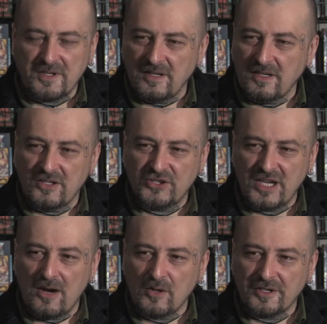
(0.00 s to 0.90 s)
a, a,
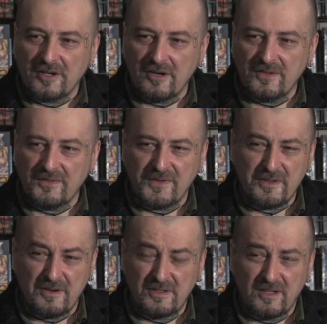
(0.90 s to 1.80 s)
shower curtain for
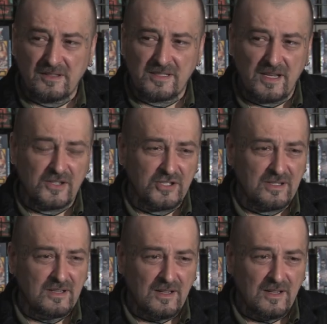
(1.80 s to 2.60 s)
their adult section.